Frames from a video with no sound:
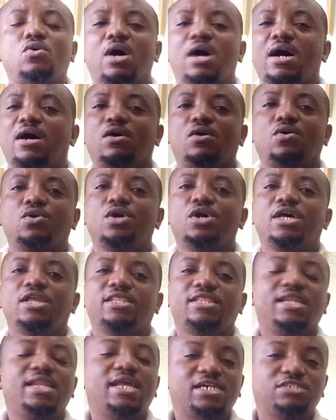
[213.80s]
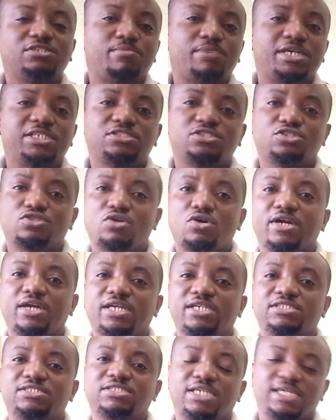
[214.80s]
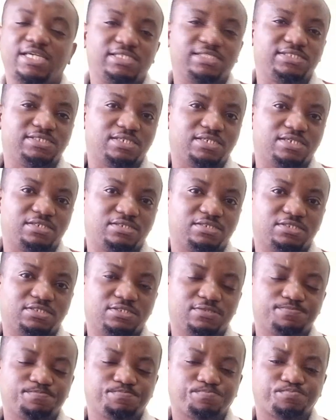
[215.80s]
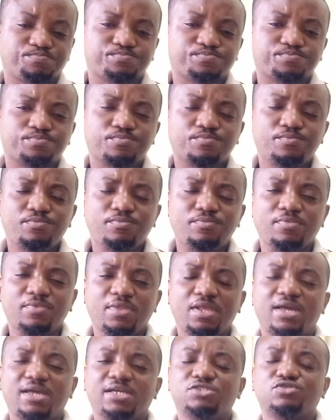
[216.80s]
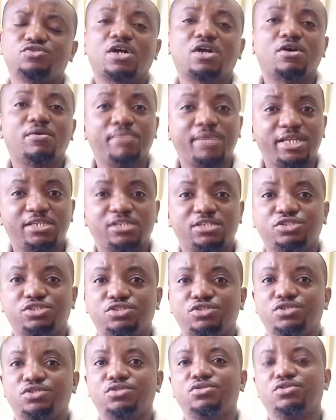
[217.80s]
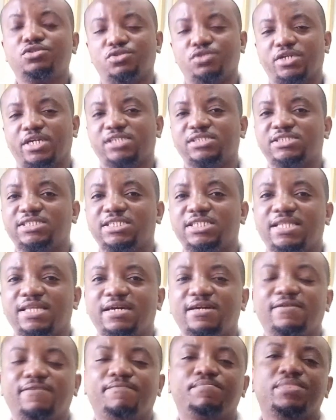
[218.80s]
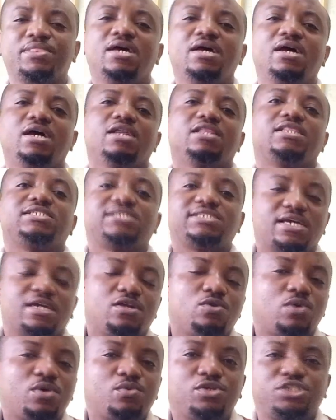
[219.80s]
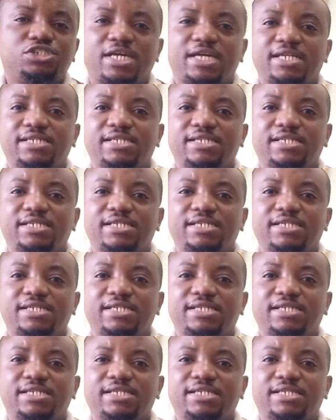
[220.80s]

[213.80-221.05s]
how the next best song is recommended to you, you can see that. The second one, which I